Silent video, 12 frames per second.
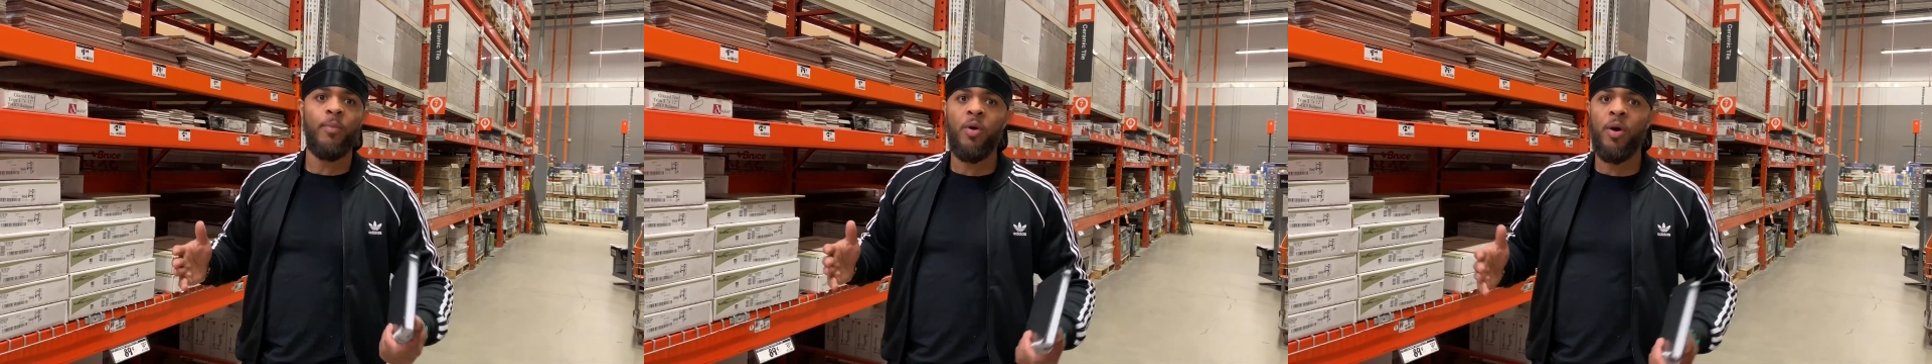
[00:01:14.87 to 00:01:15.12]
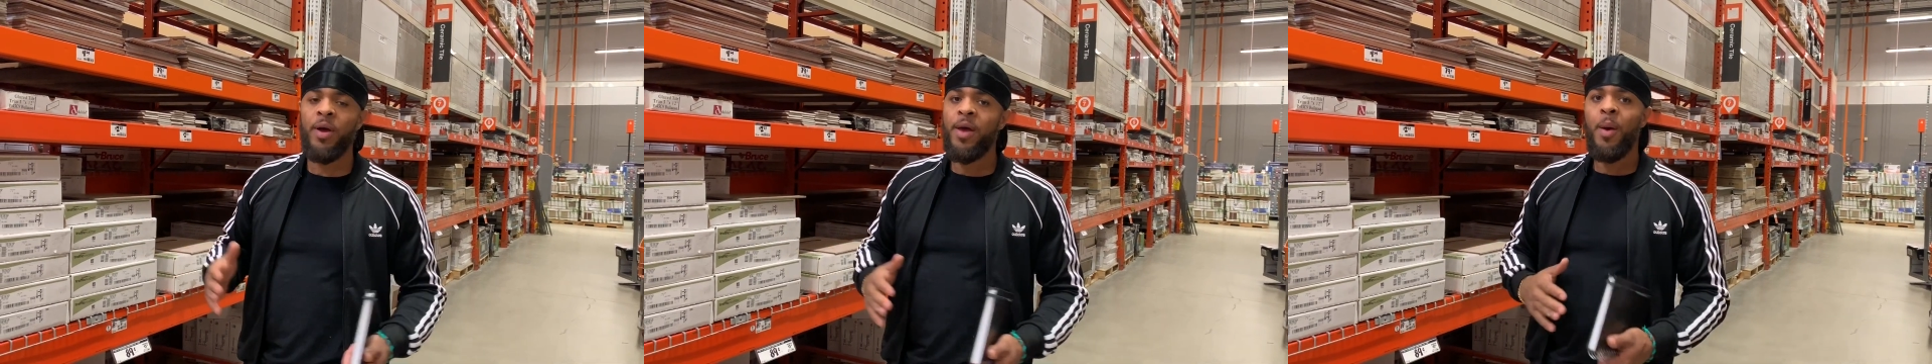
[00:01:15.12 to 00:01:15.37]

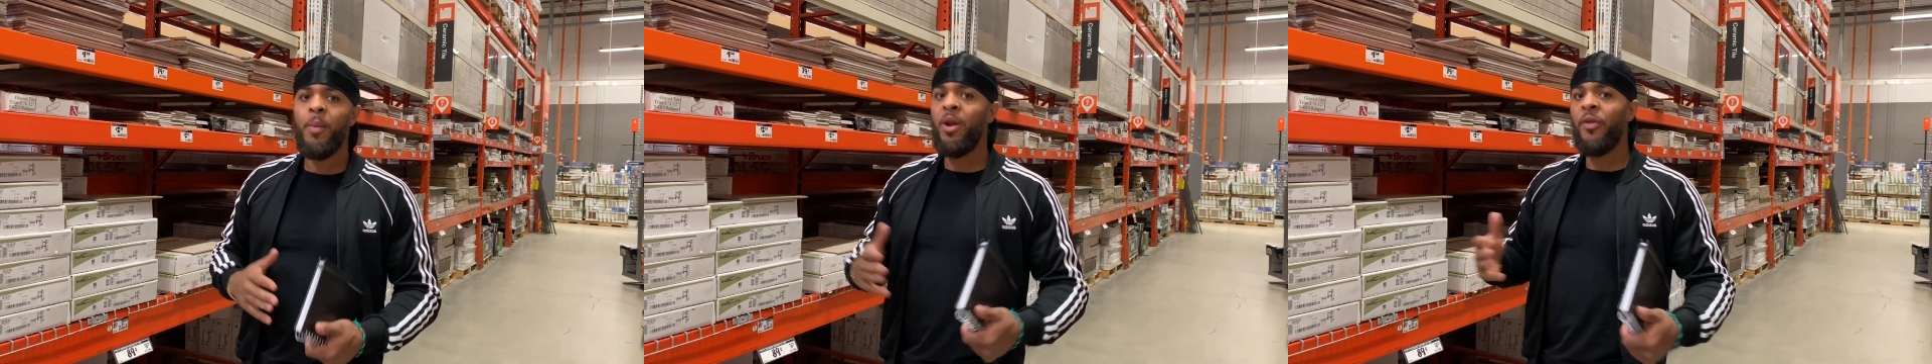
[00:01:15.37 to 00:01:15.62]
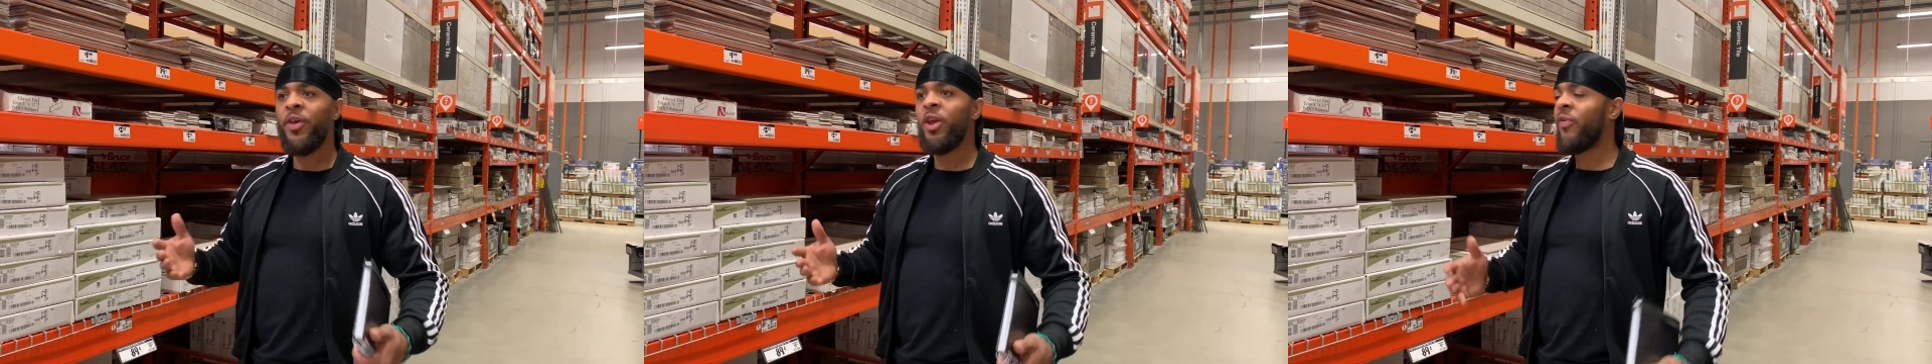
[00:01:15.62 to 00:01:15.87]
more,
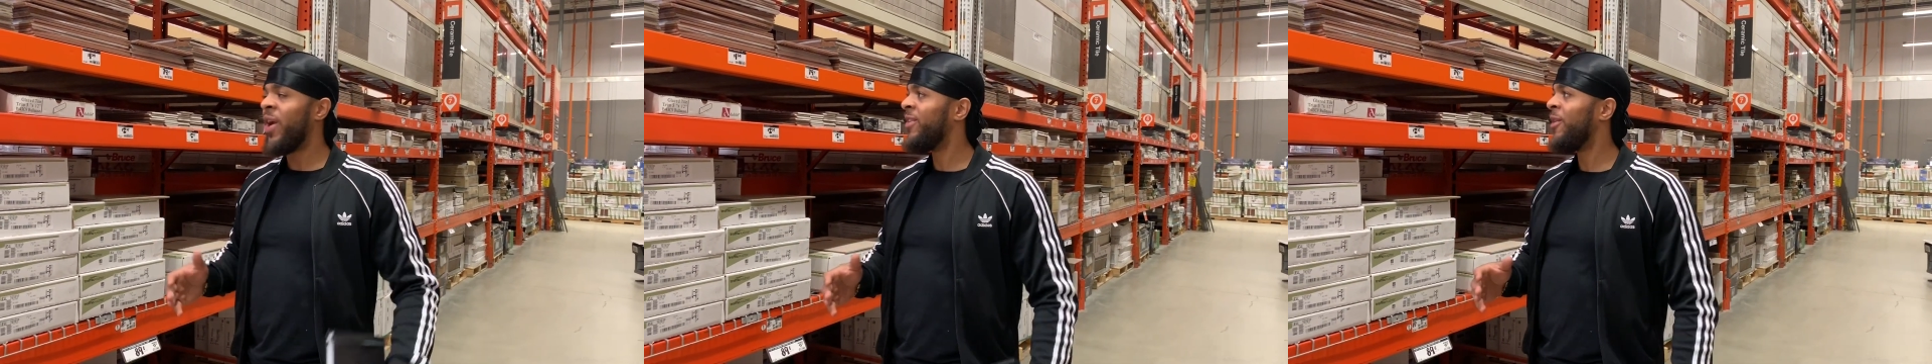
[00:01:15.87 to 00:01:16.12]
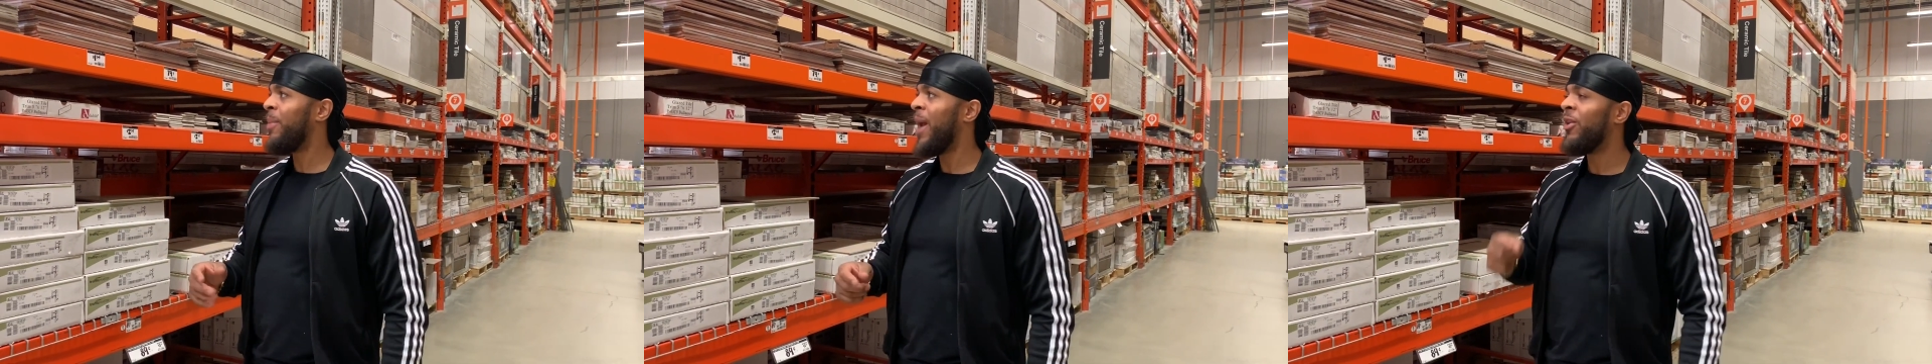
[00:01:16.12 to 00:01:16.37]
nothing
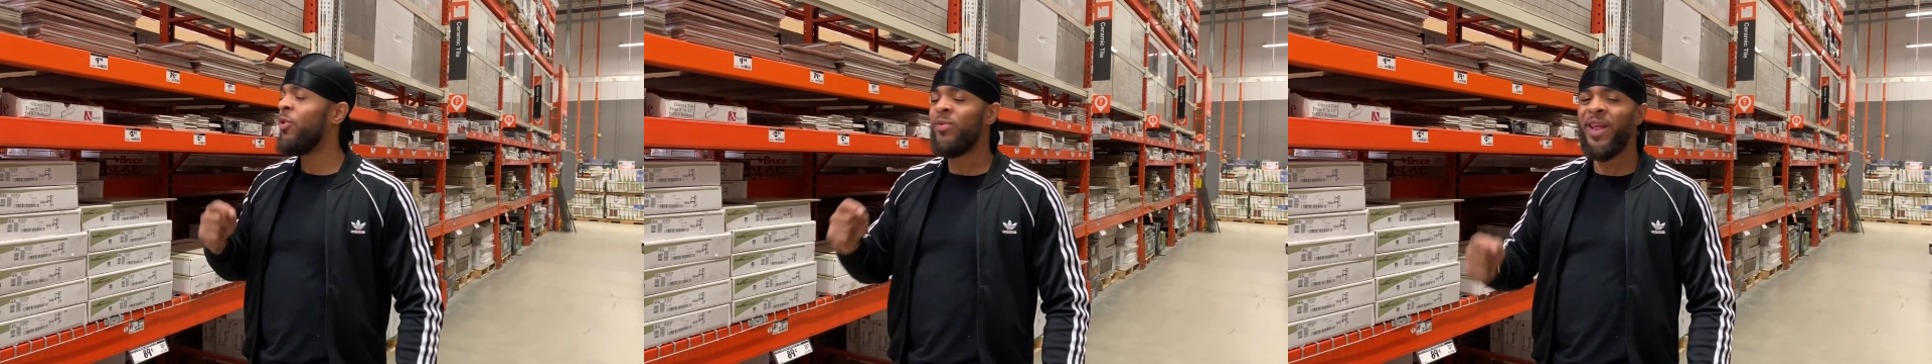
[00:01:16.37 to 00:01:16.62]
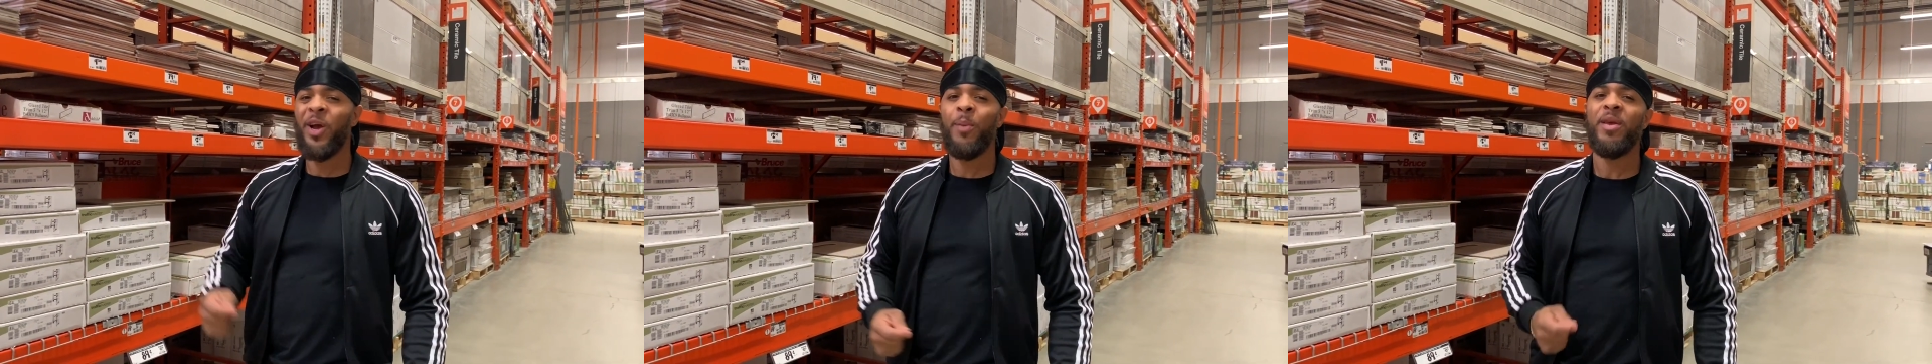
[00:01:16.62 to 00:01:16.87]
crazy, but I do think it'll